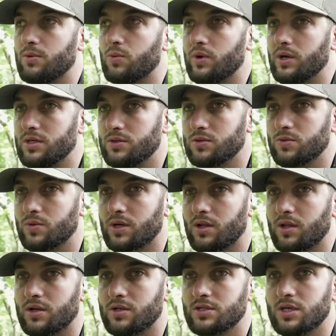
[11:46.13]
to waste because we got
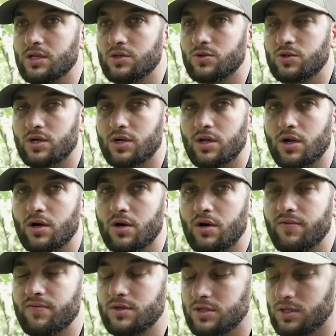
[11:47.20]
a lot of states we're trying to knock
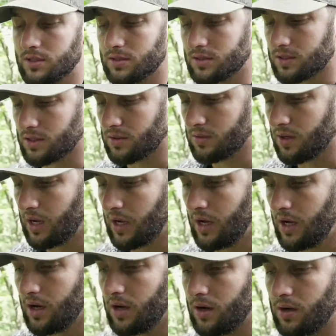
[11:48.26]
off this year. So
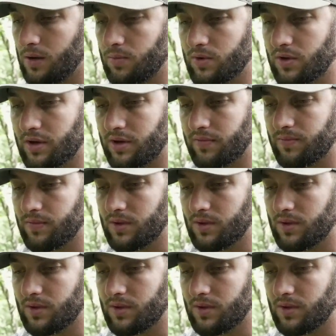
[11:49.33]
we got a